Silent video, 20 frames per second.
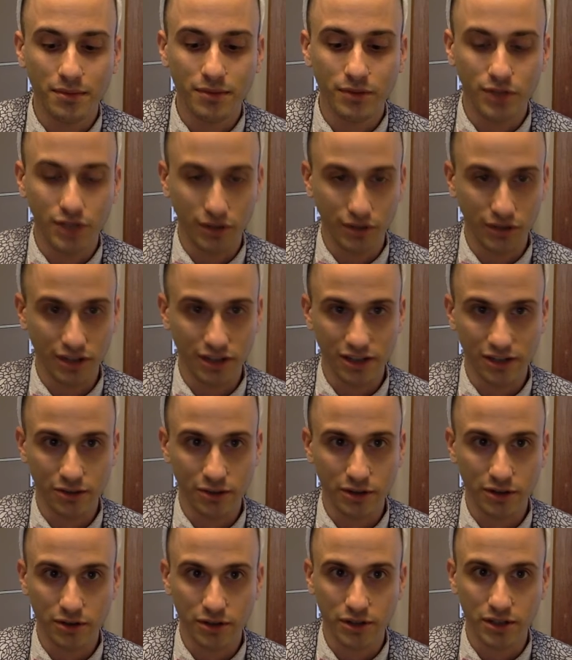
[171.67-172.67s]
which I really do
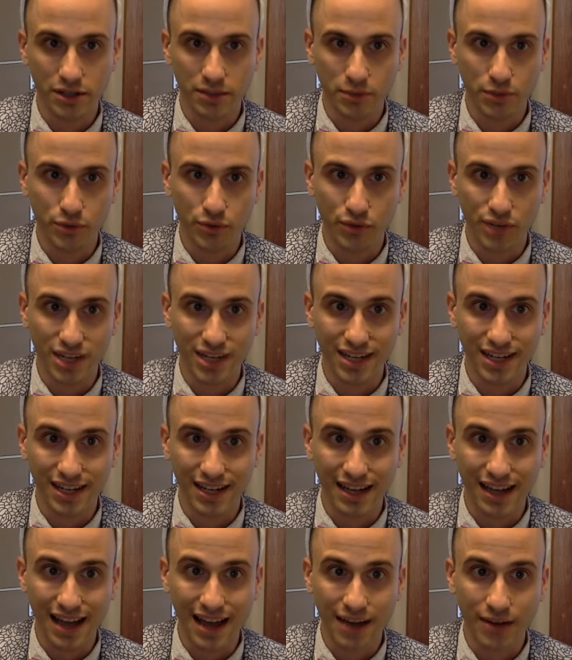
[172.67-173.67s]
encourage them to read it
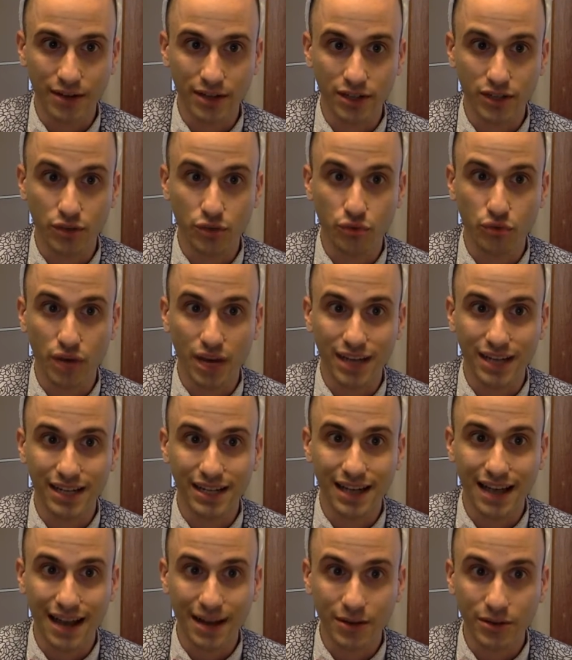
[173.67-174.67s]
aloud and to write
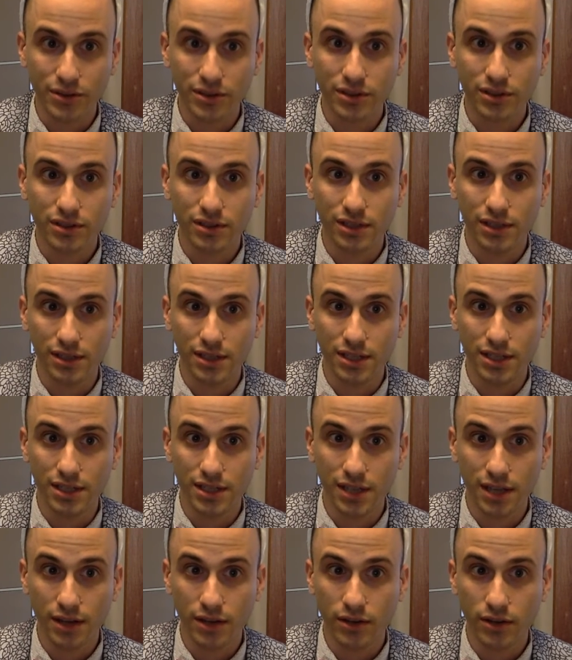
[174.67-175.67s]
it out in
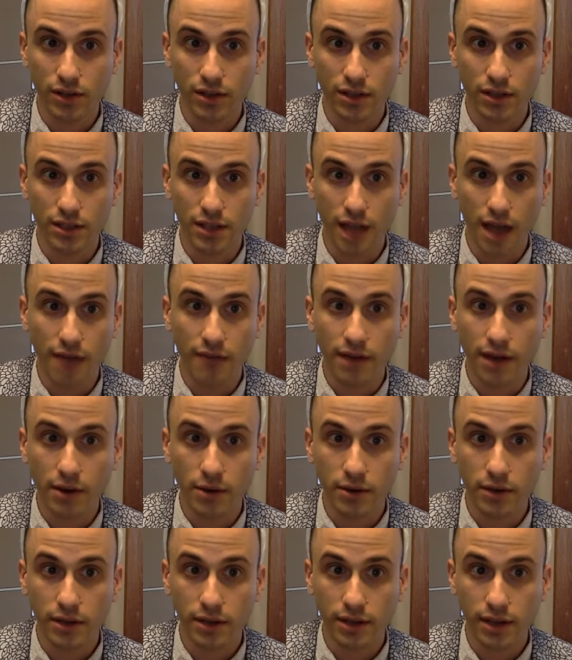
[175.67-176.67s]
detail in this half
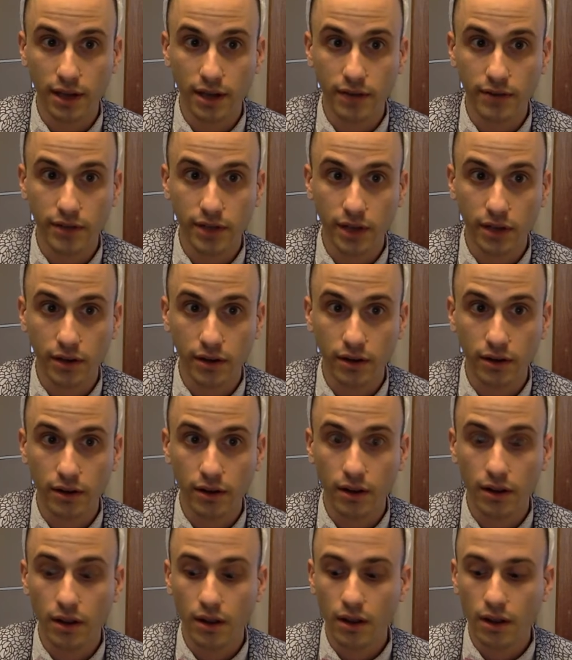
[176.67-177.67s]
hour that they have together.
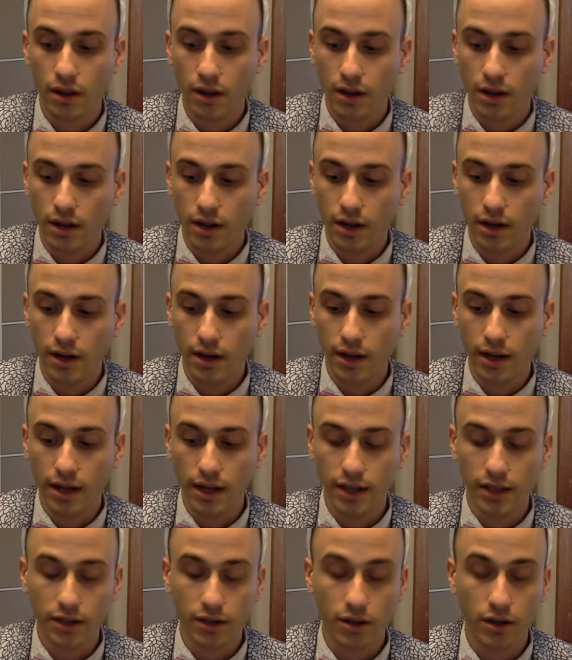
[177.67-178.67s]

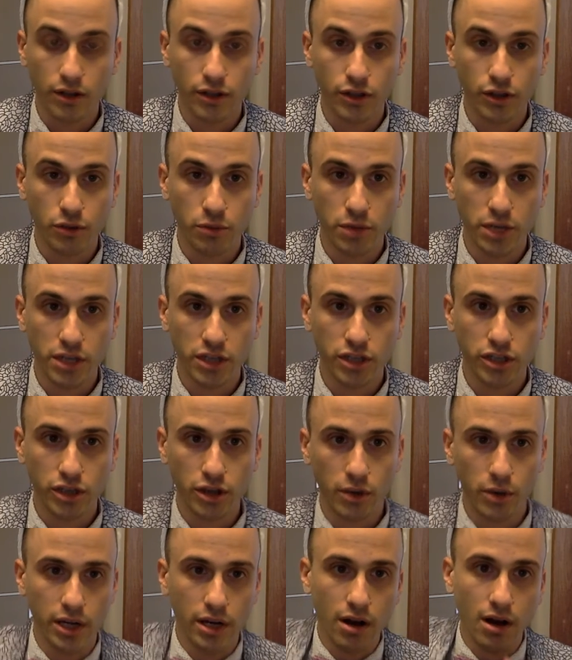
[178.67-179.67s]
And they'll also be
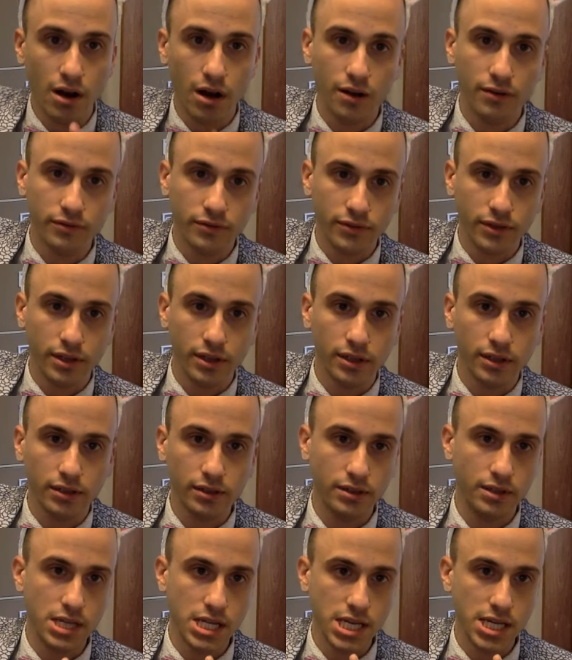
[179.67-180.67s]
showing off
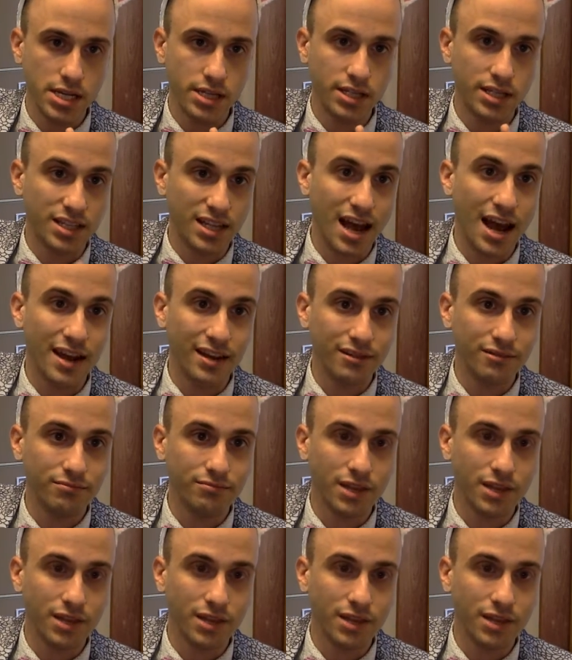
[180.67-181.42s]
the design